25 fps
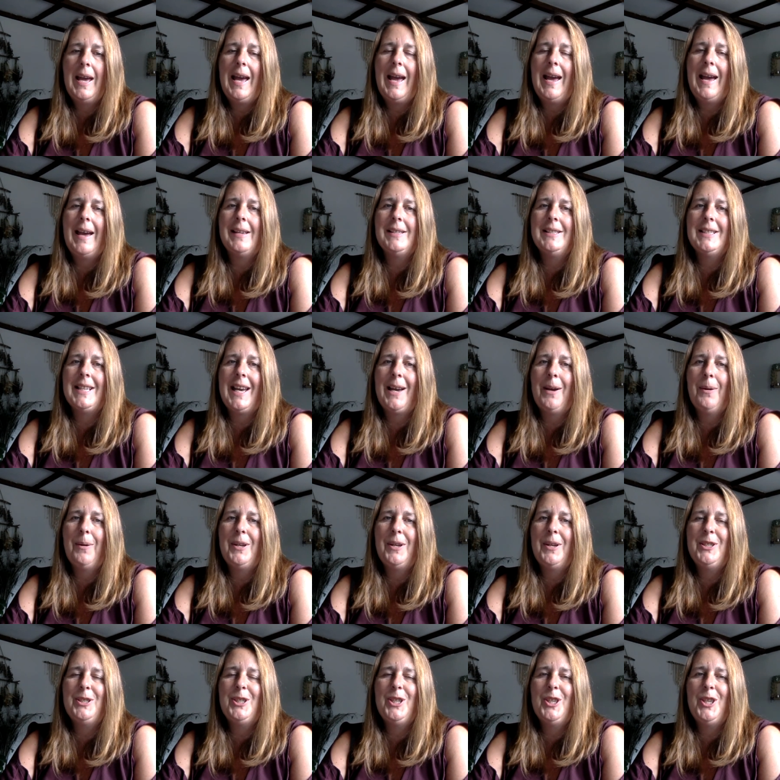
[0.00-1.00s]
and out
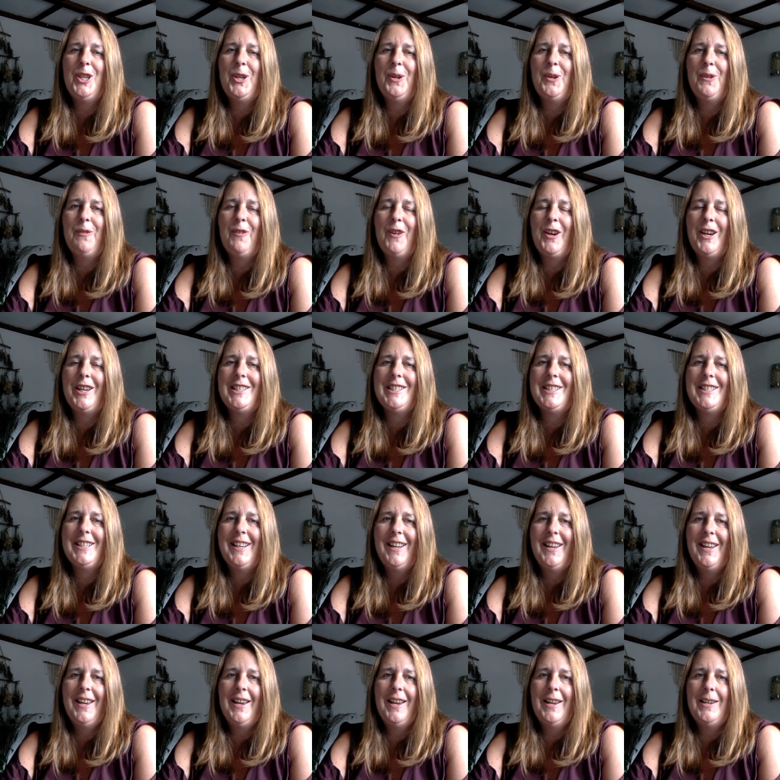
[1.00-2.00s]
into the universe
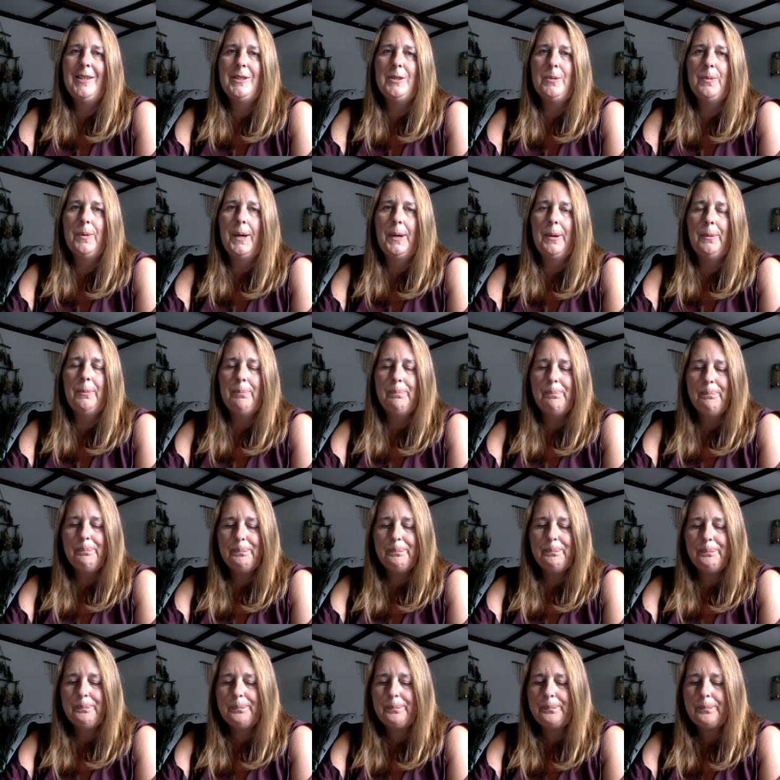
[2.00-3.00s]
as well.
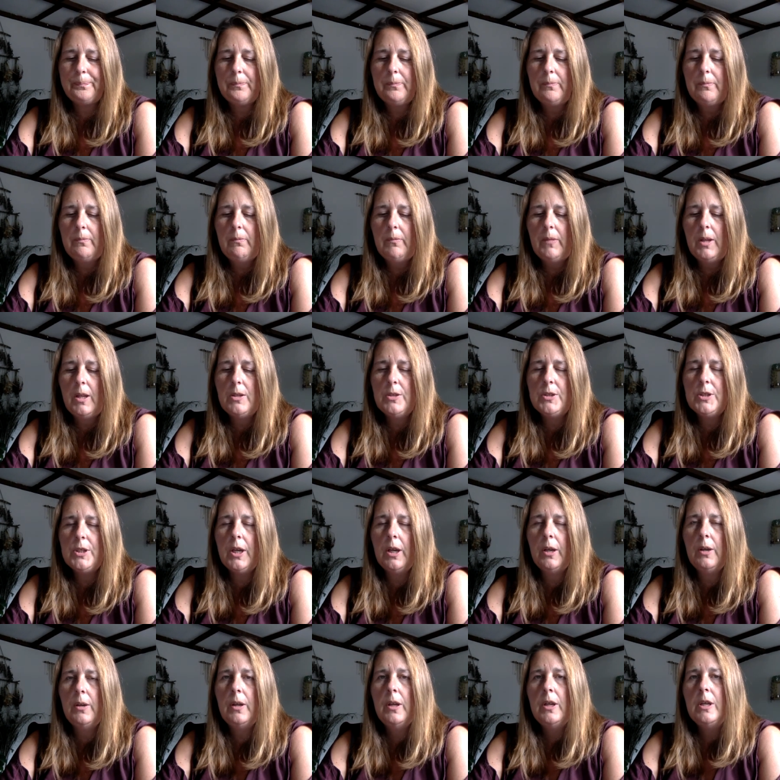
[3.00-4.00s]

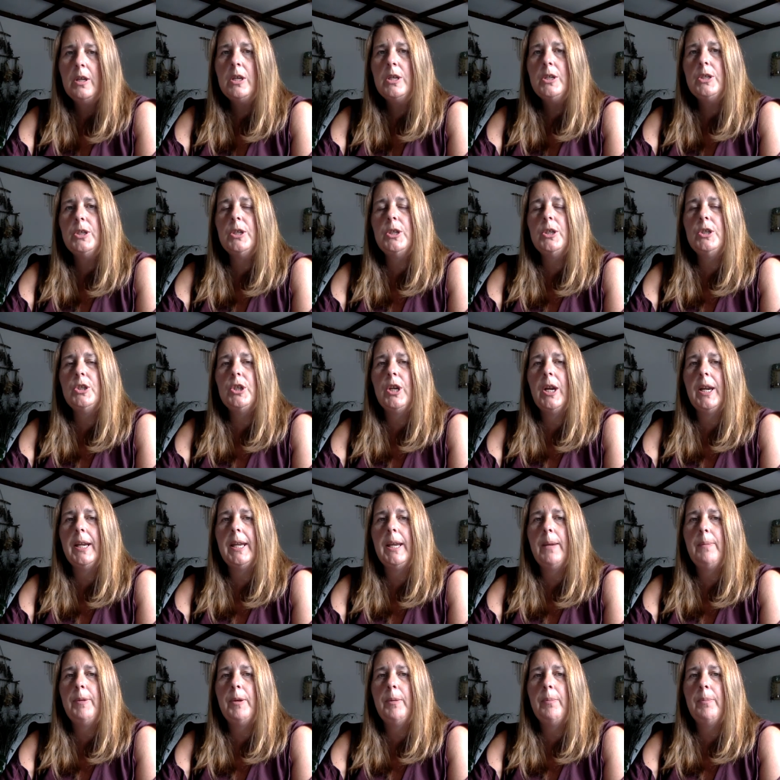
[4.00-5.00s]
So do try and
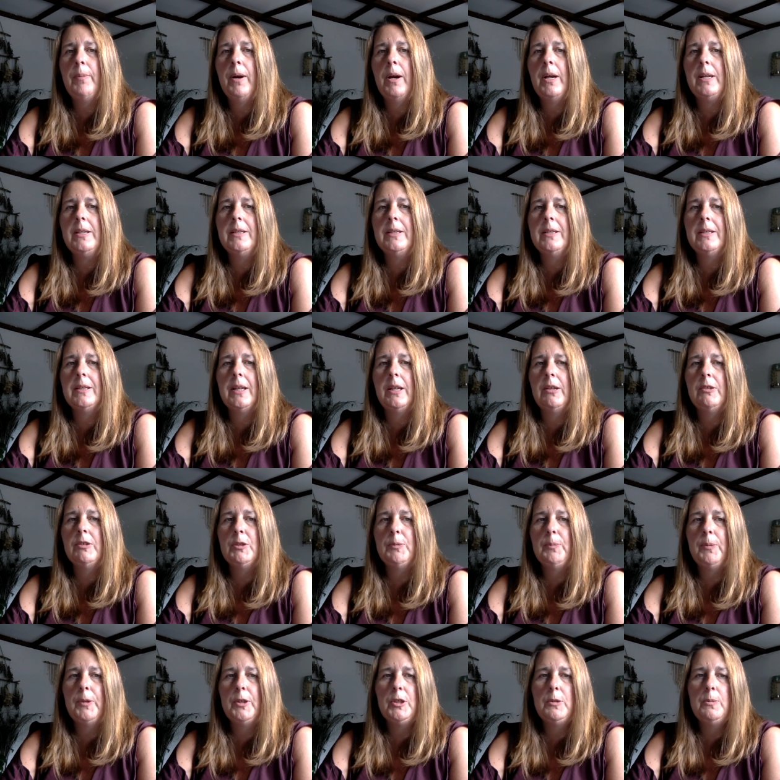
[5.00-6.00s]
keep your mind as clear as
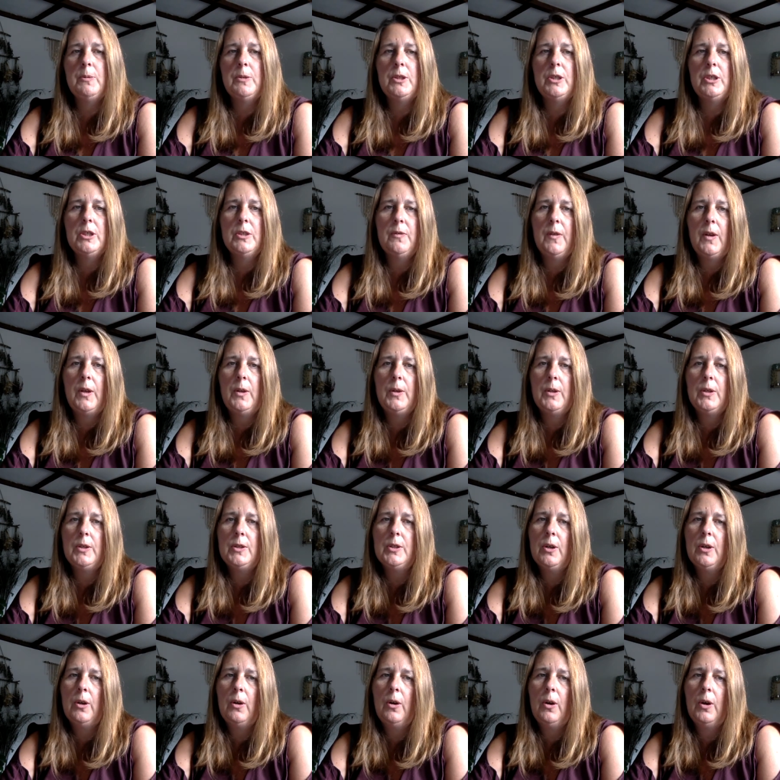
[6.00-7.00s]
possible. Just focus
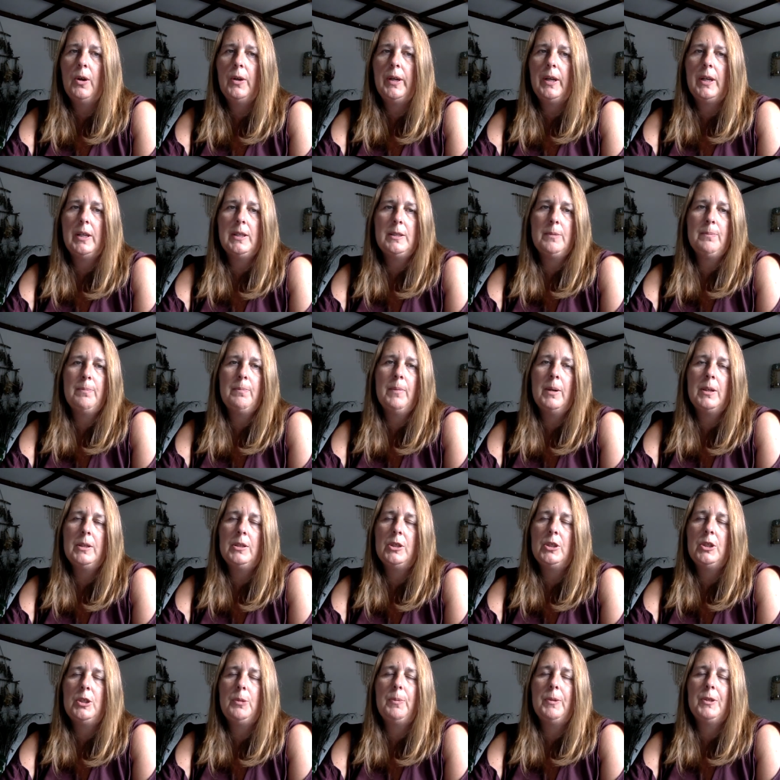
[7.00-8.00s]
on as much
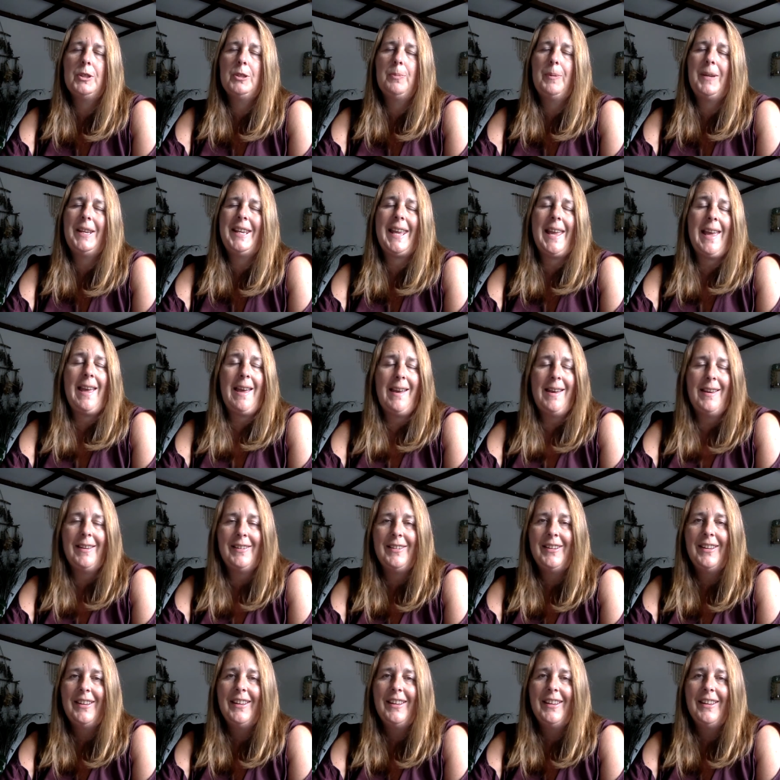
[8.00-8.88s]
as you possibly can.